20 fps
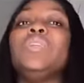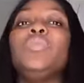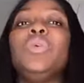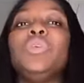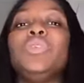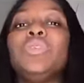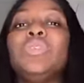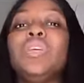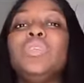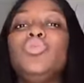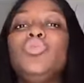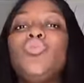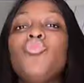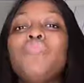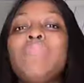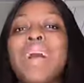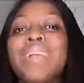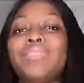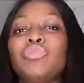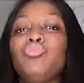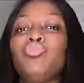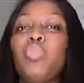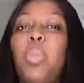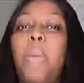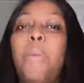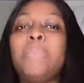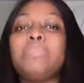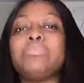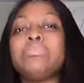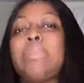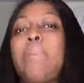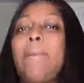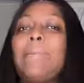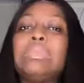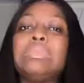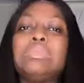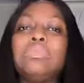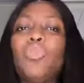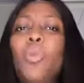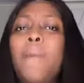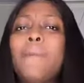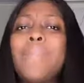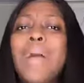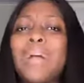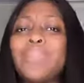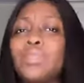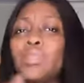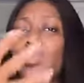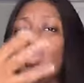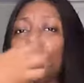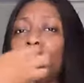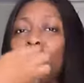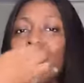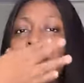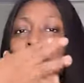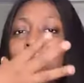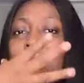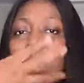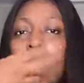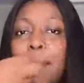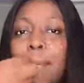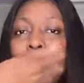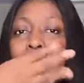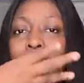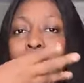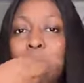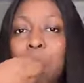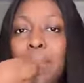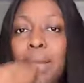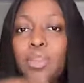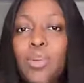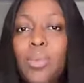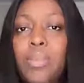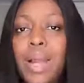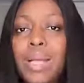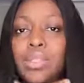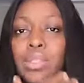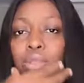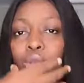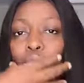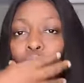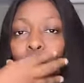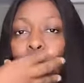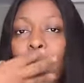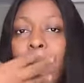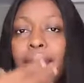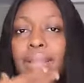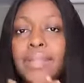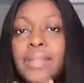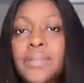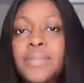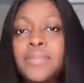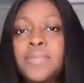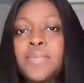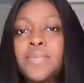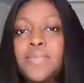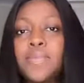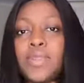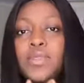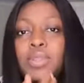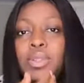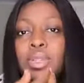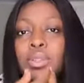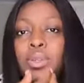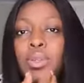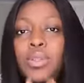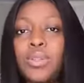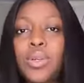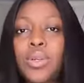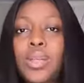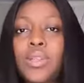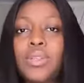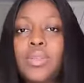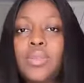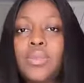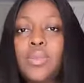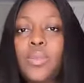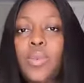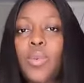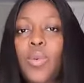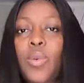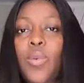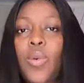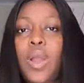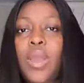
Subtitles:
And wait till they do math. Your math too big, yama. Your math too wide. If you tell the tall like this,